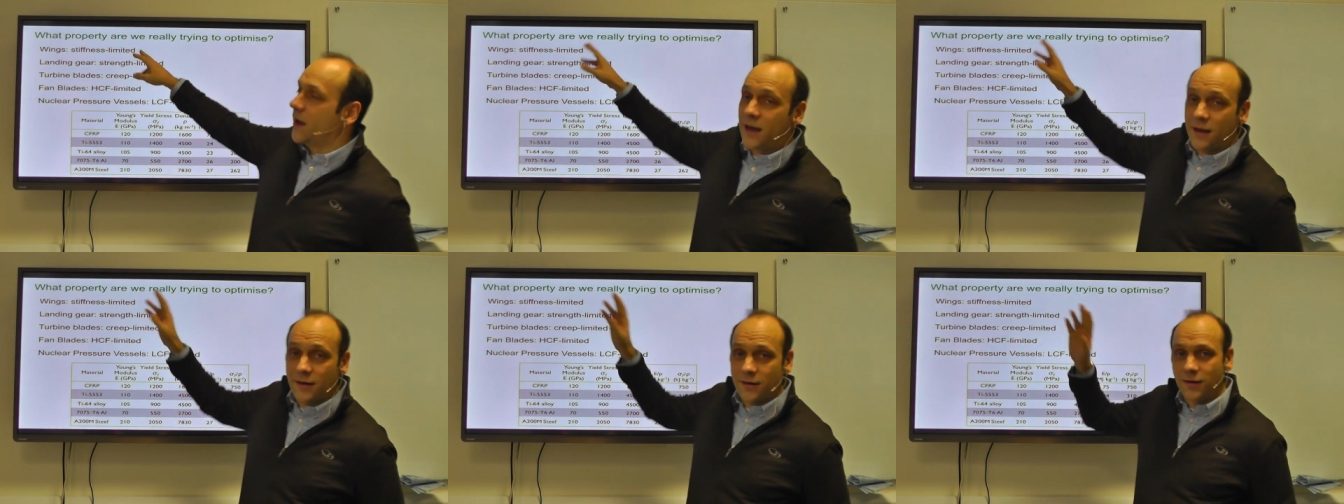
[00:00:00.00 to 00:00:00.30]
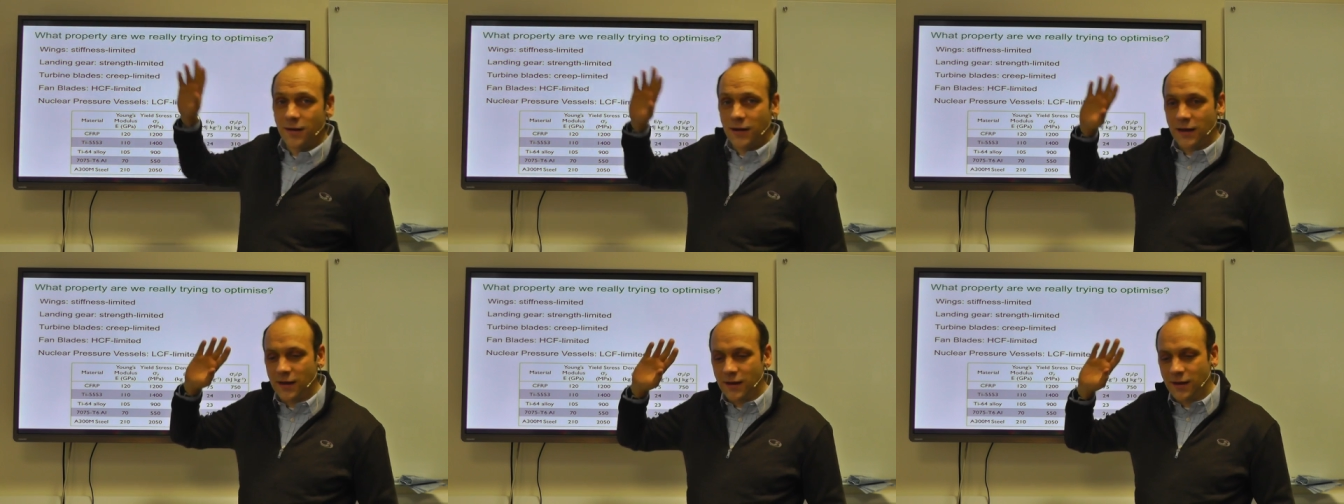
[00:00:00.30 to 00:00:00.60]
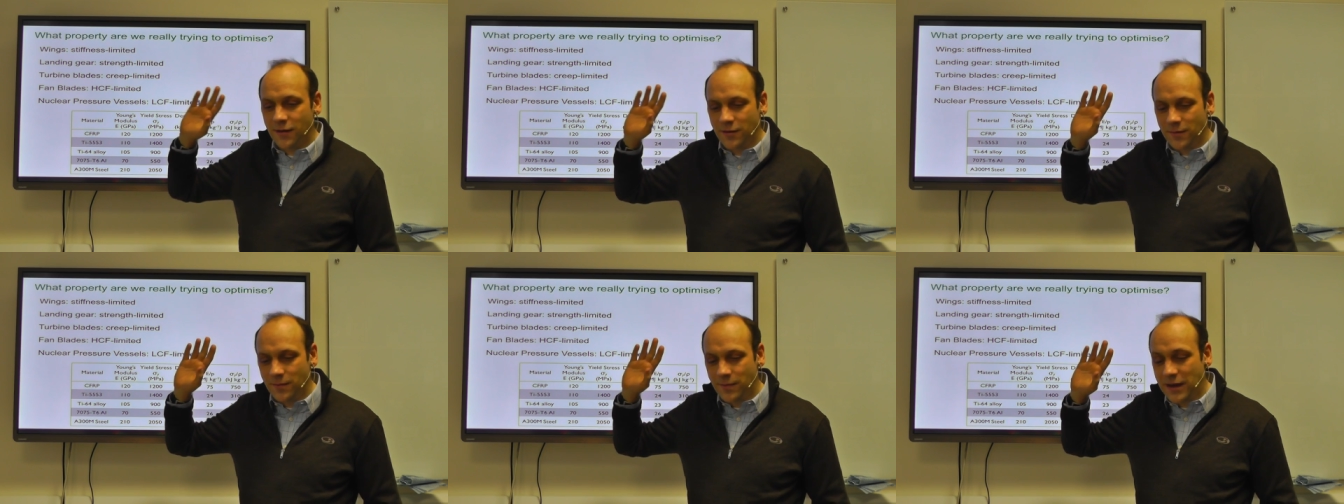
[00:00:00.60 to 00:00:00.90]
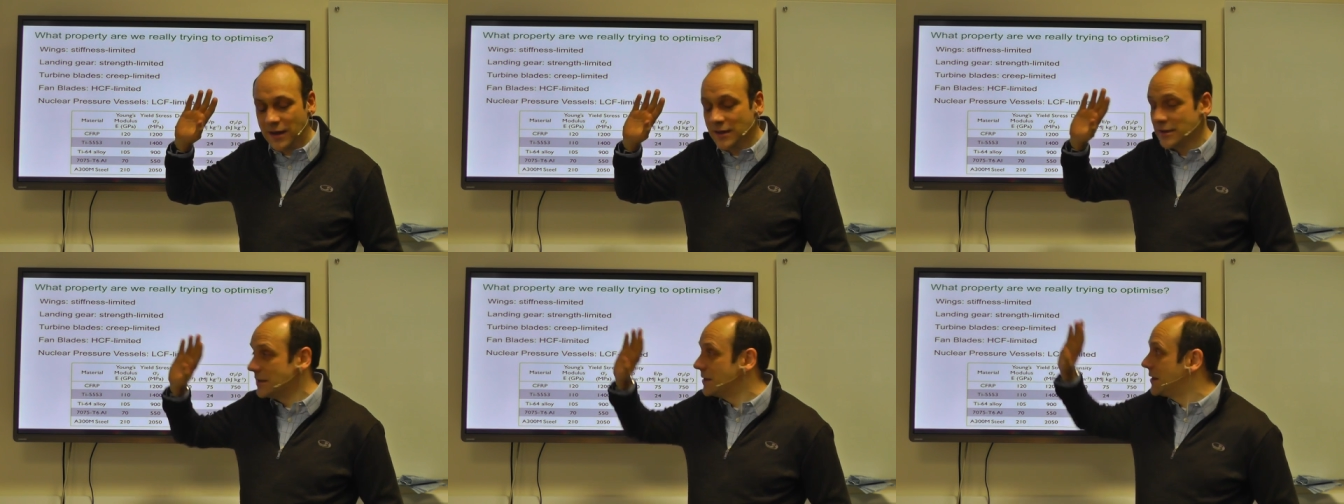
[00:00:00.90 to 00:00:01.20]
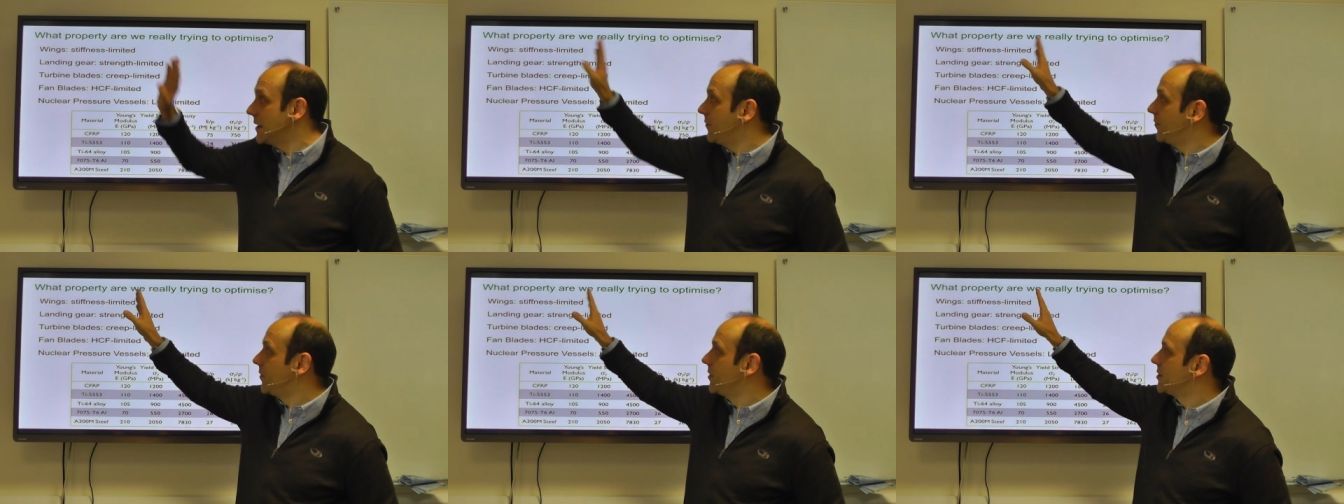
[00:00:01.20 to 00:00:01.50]
had uh, them being
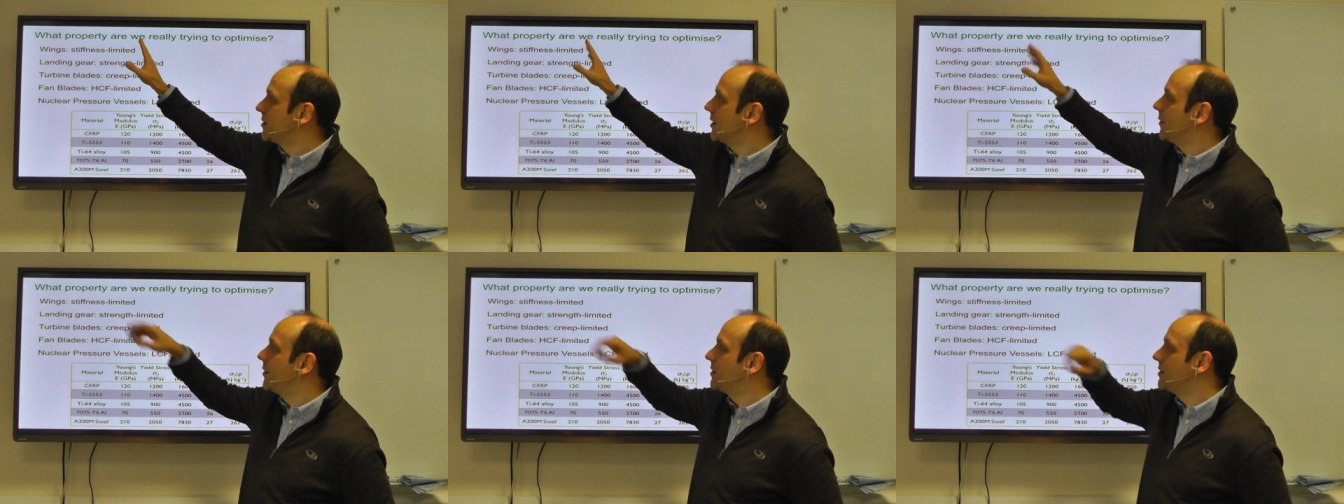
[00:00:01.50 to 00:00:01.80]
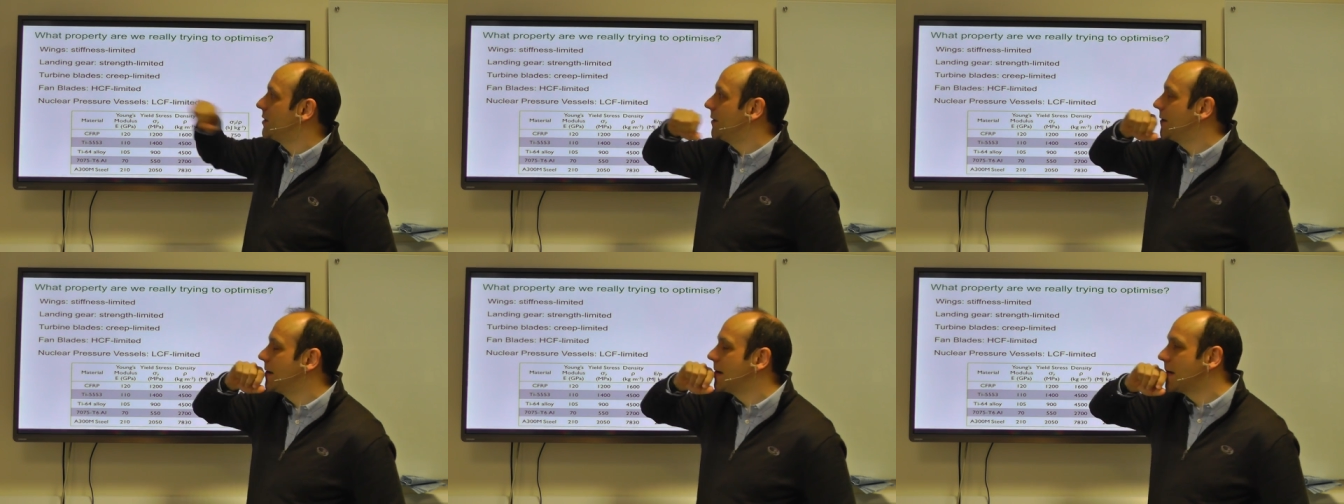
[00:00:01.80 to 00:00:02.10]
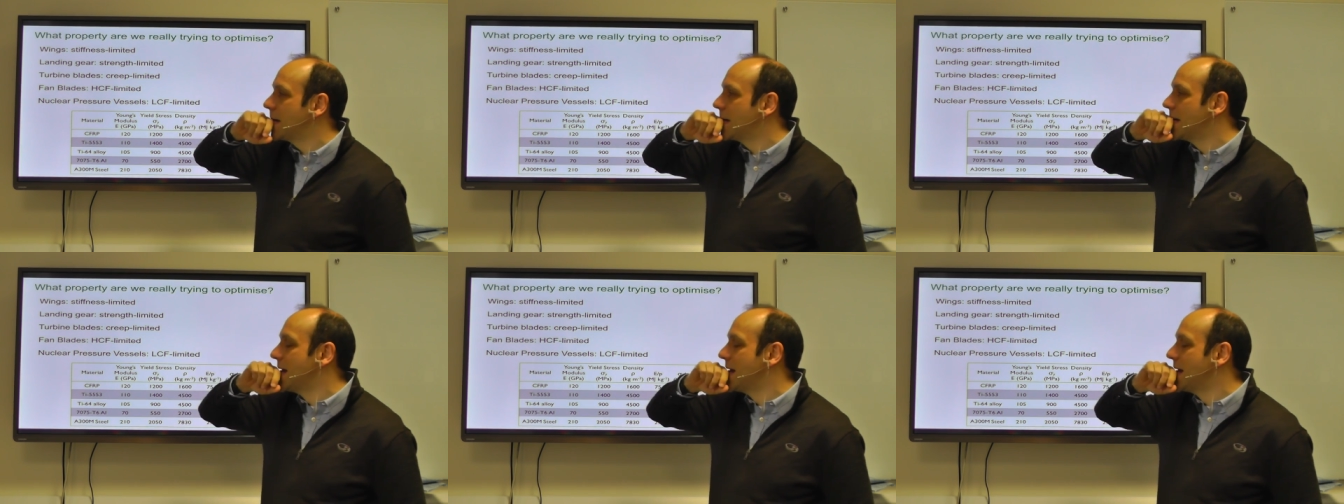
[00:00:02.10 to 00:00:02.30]
stiffness limited.